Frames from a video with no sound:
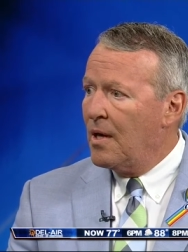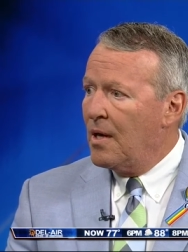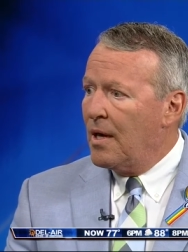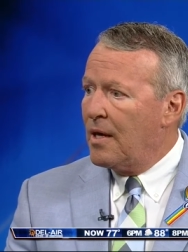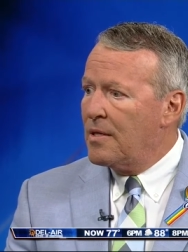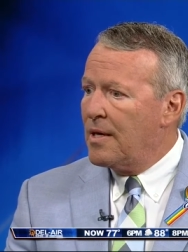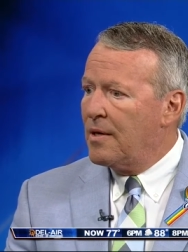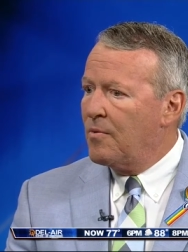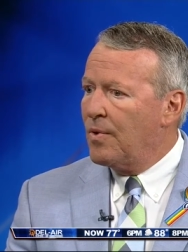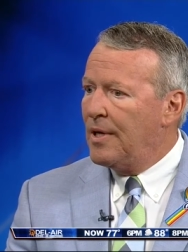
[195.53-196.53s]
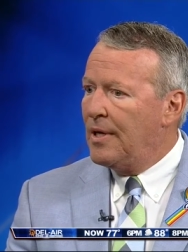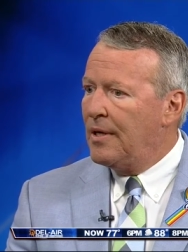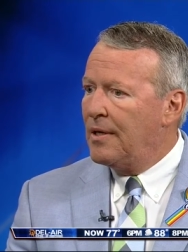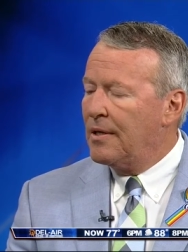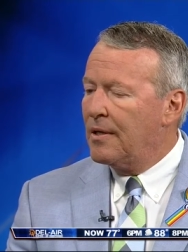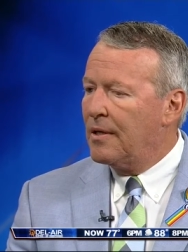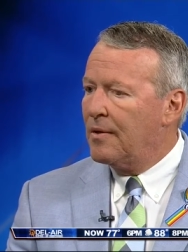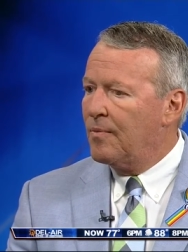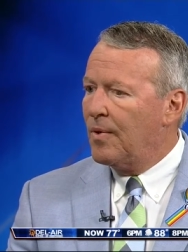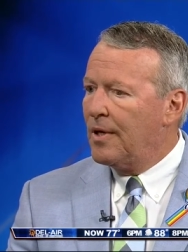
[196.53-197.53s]
And then we need,
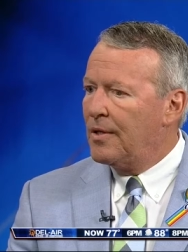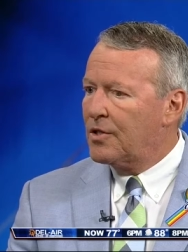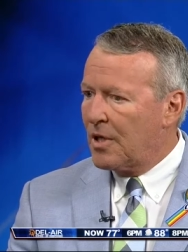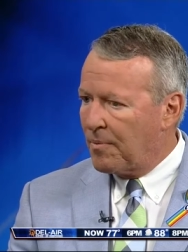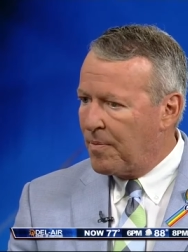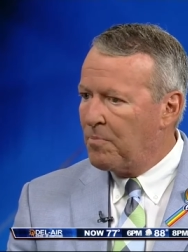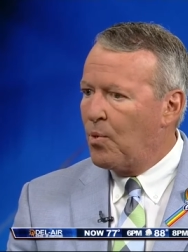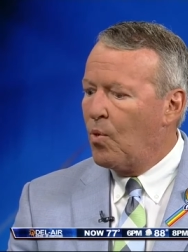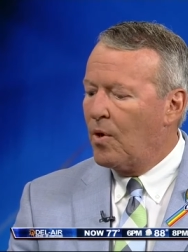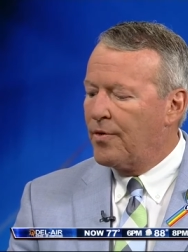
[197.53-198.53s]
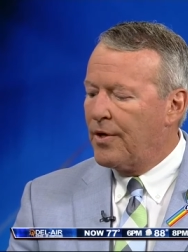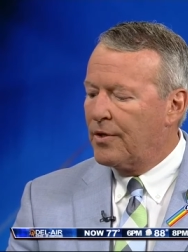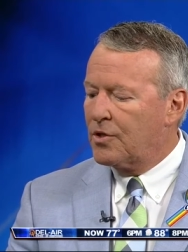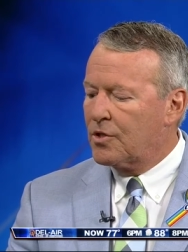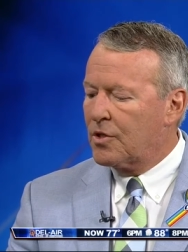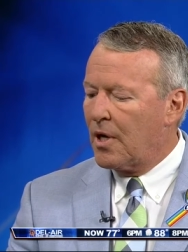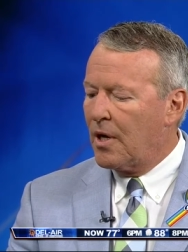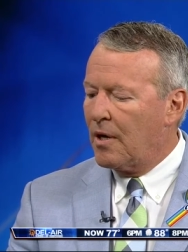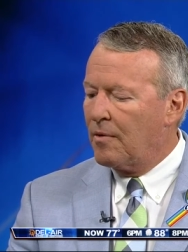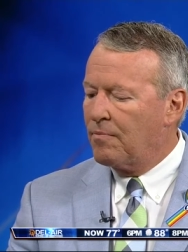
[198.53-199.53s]
we set up a board that's
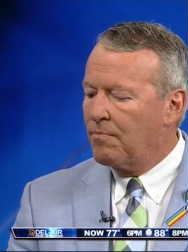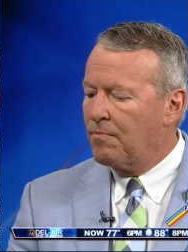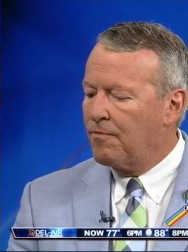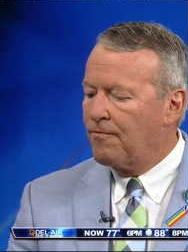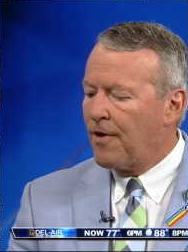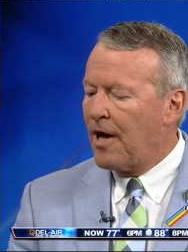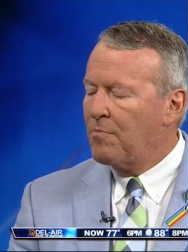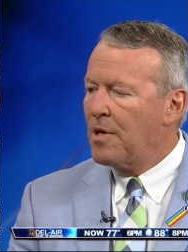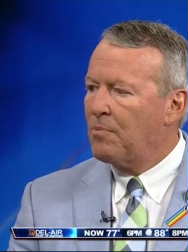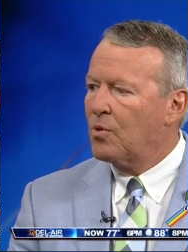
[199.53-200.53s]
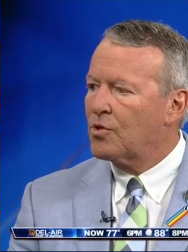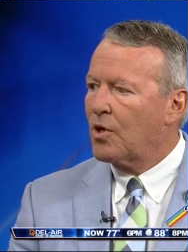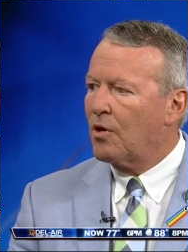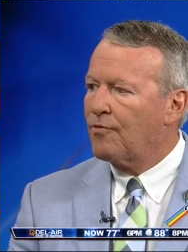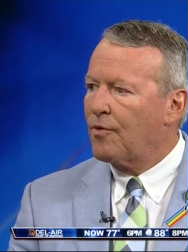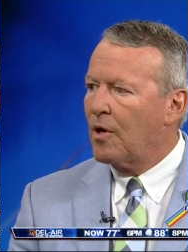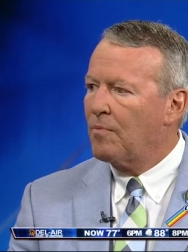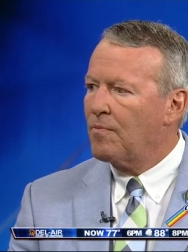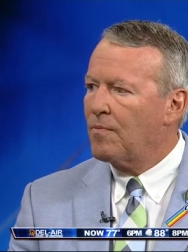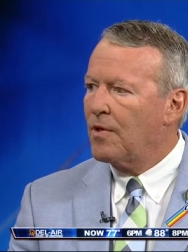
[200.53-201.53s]
uh, five members are
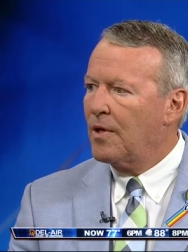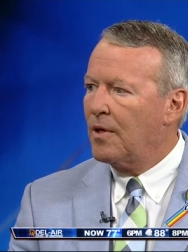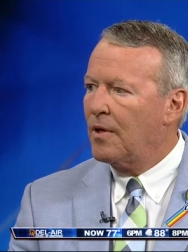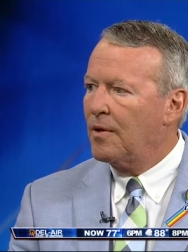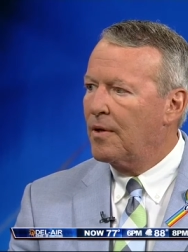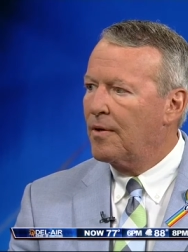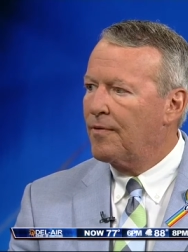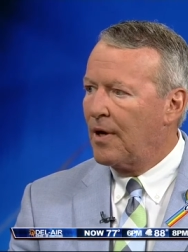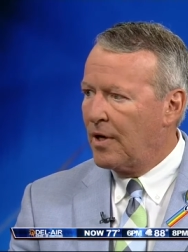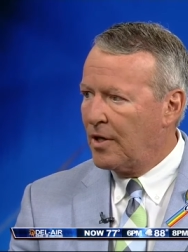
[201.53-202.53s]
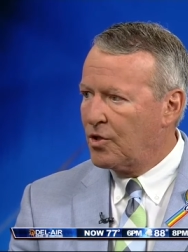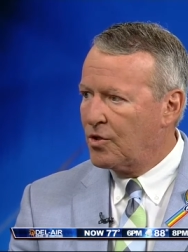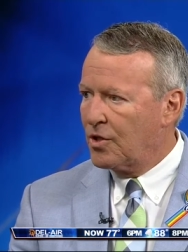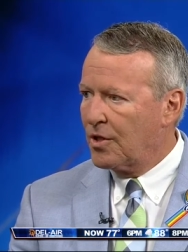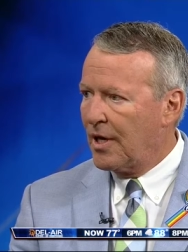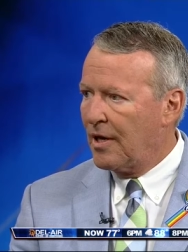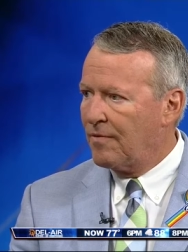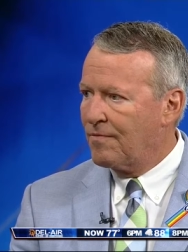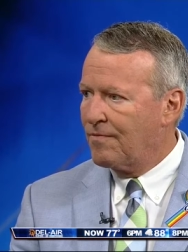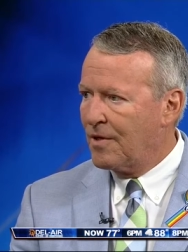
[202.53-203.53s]
from the foundations that
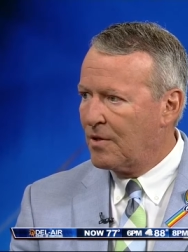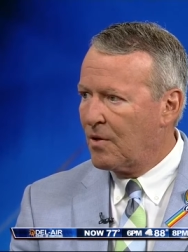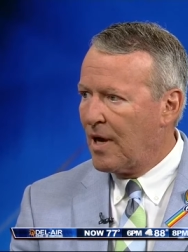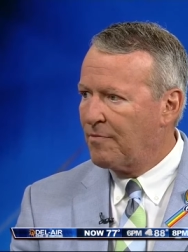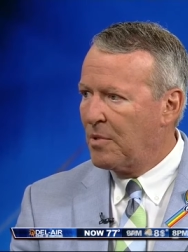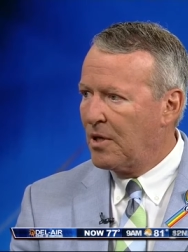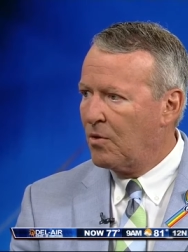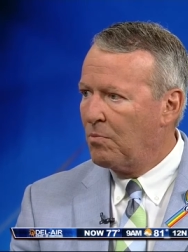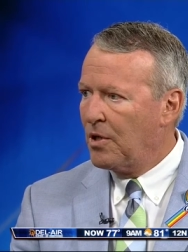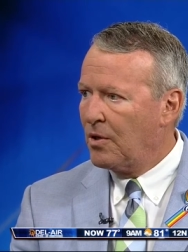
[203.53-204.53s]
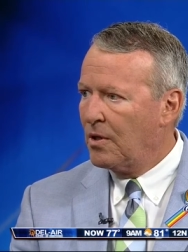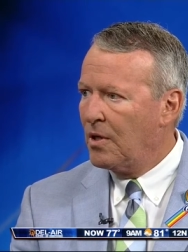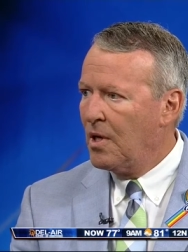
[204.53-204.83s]
gave either half million or a million,